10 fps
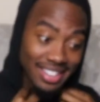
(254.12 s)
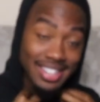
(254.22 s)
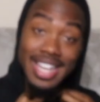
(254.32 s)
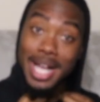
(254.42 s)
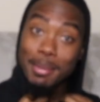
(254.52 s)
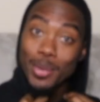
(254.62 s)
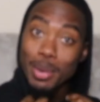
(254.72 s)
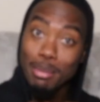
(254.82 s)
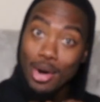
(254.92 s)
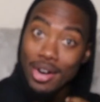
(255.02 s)
Nick coming
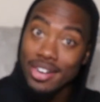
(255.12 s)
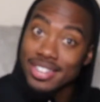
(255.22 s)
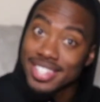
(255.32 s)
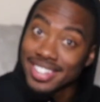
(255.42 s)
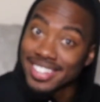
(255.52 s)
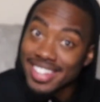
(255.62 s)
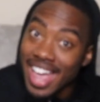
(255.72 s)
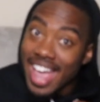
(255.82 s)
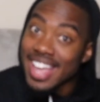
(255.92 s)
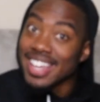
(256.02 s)
with bars?
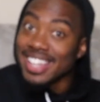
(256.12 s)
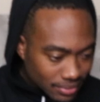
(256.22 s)
Hey.